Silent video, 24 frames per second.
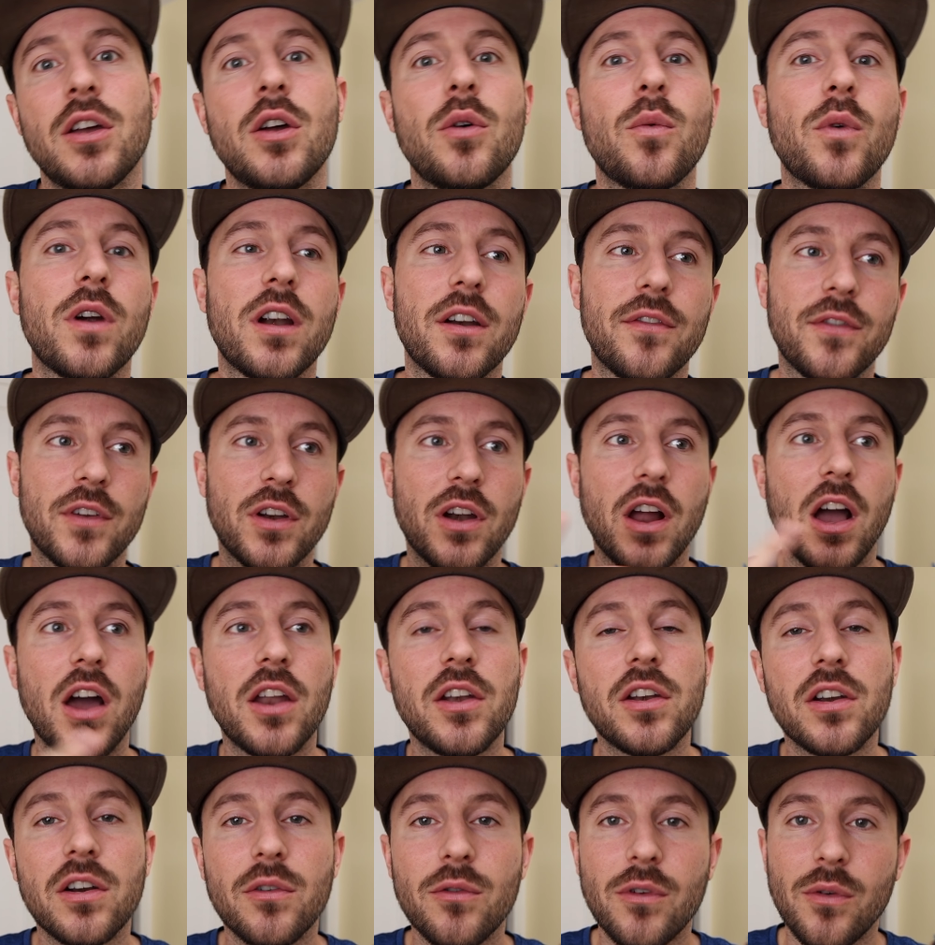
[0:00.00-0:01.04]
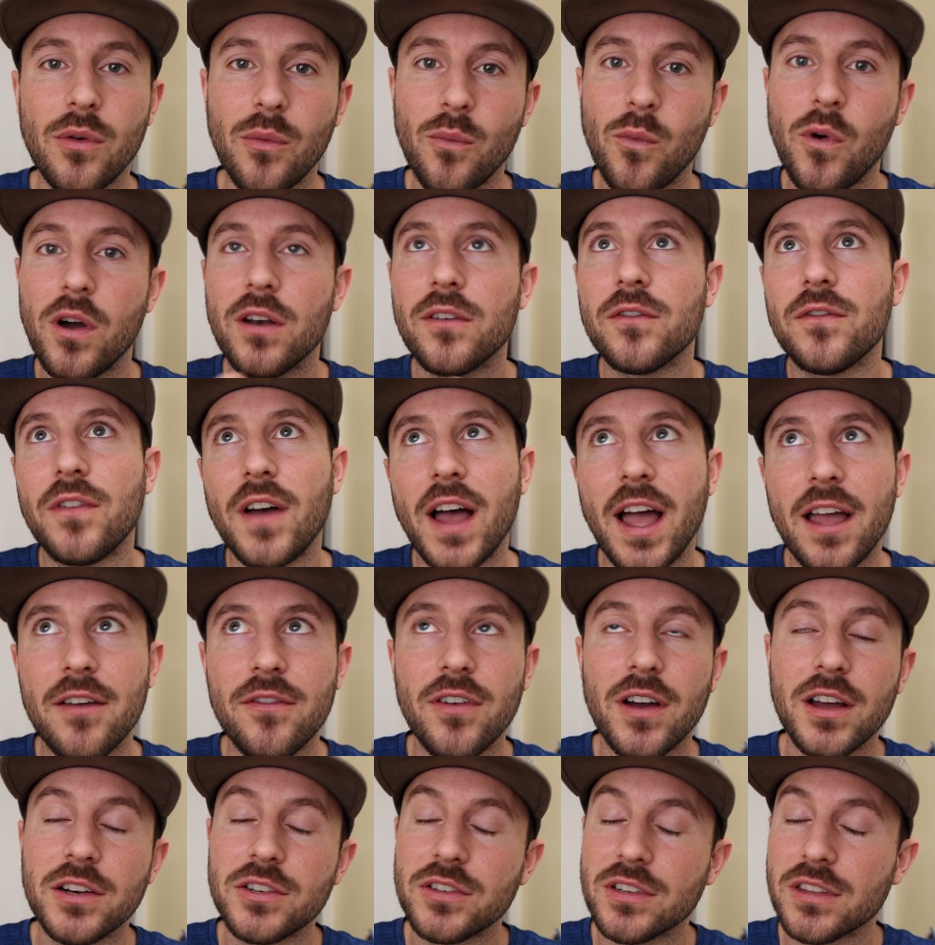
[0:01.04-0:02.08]
Where if you're under
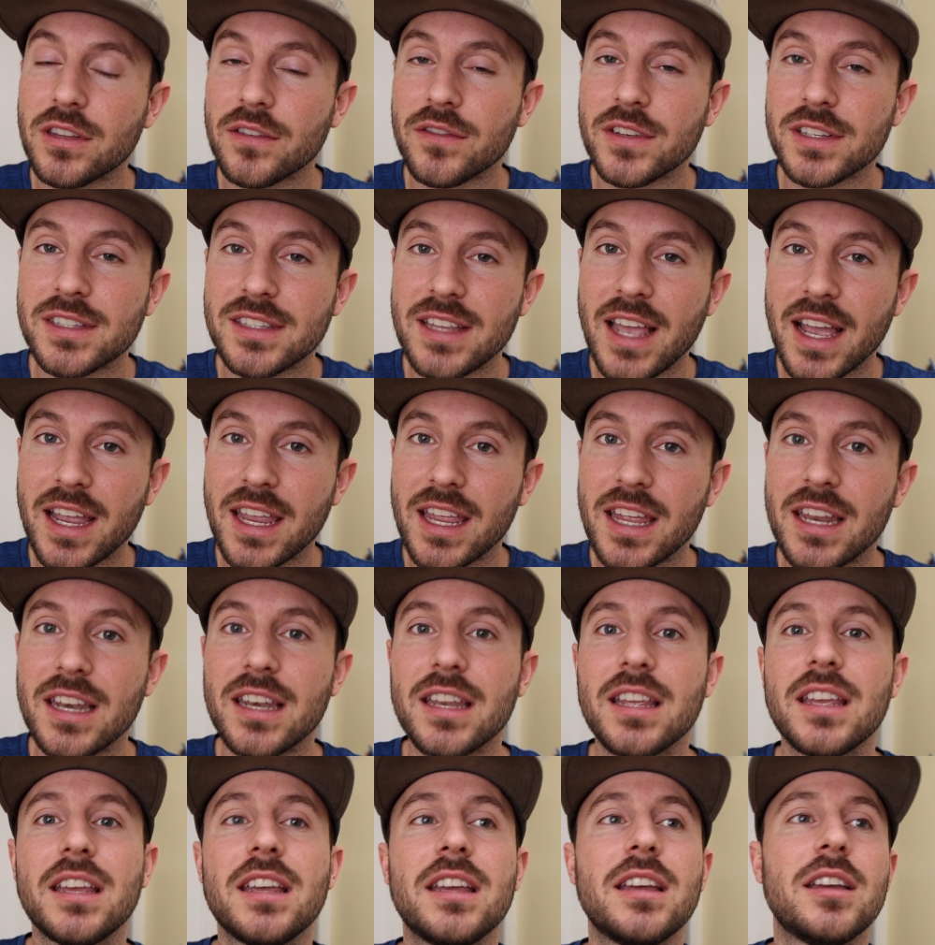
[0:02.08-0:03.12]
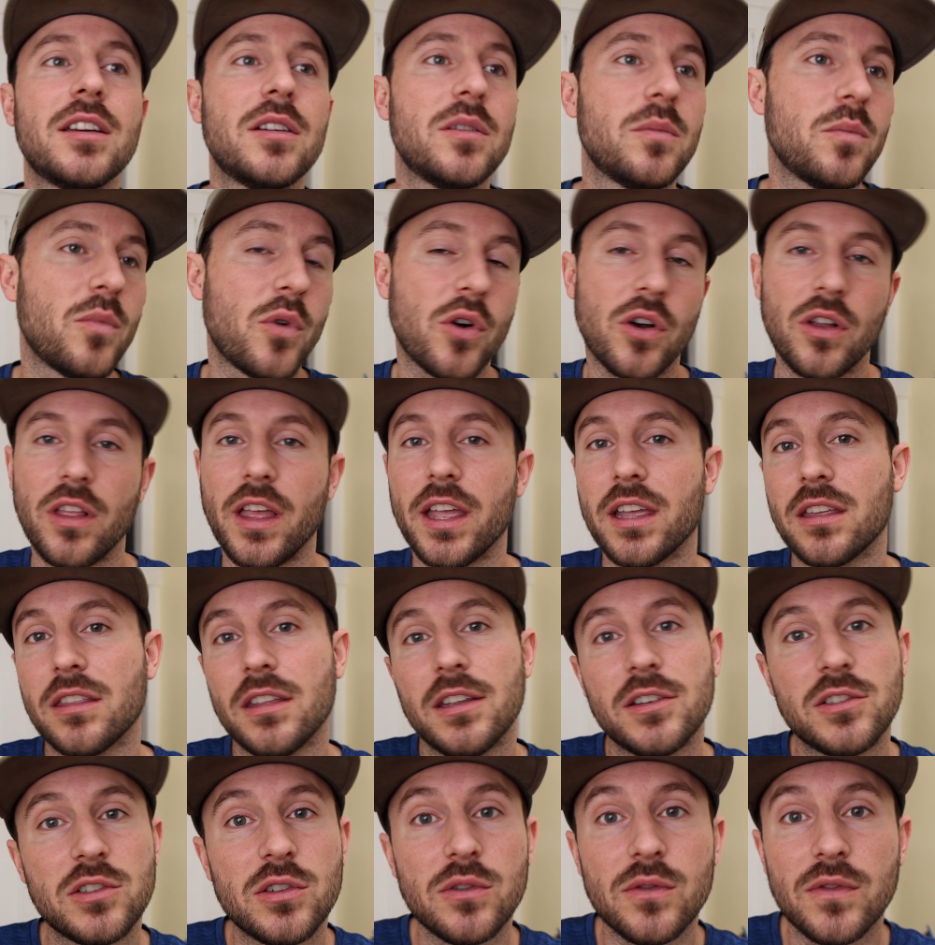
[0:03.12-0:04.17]
1/500th of a second, more likely
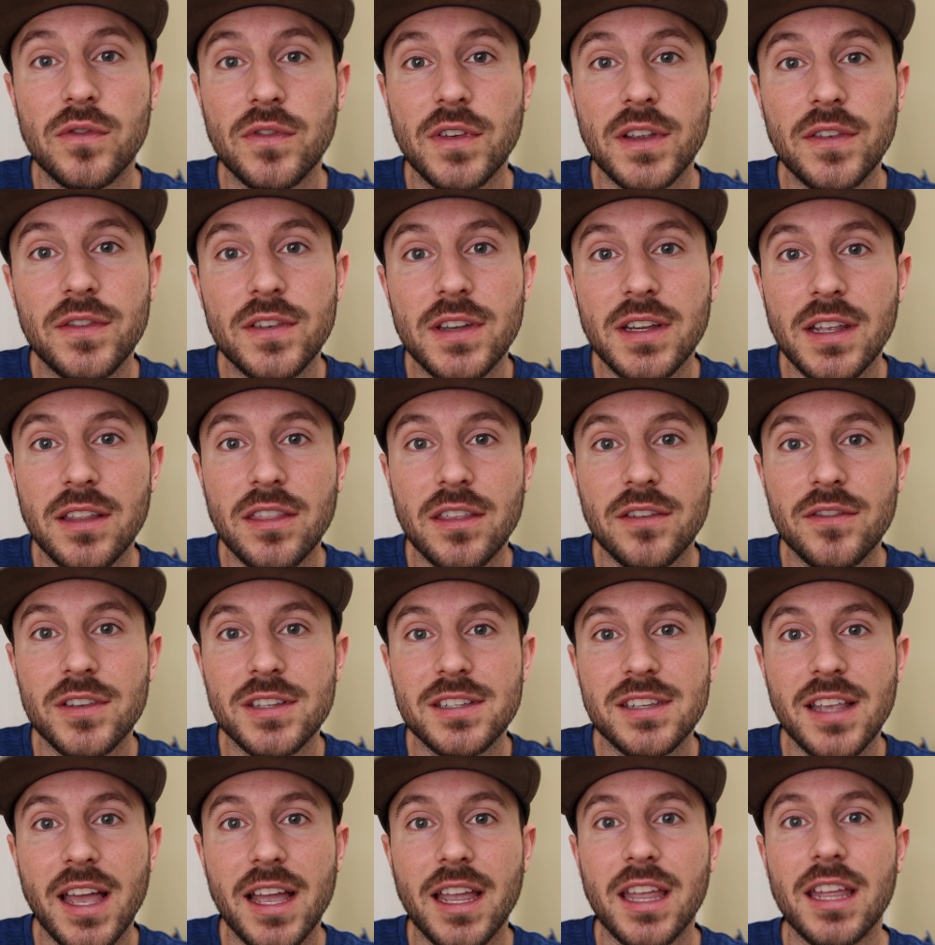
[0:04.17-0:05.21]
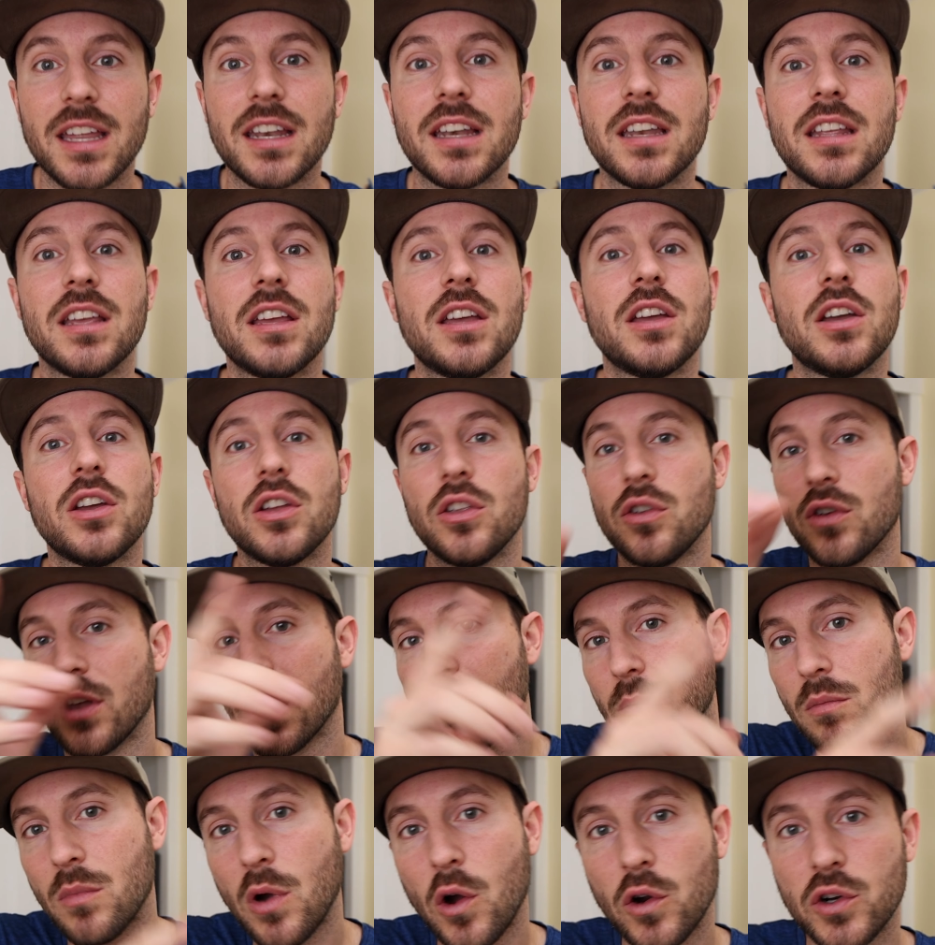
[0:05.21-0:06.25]
2/50th of a second, you
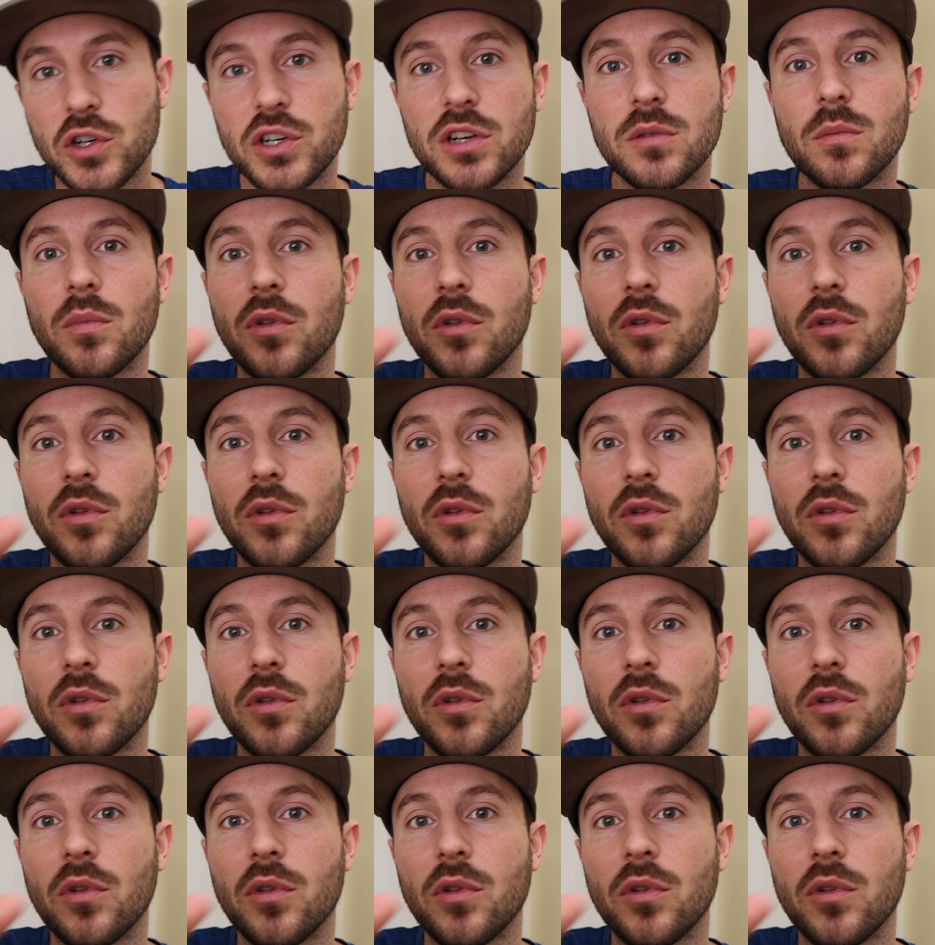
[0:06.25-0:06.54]
get motion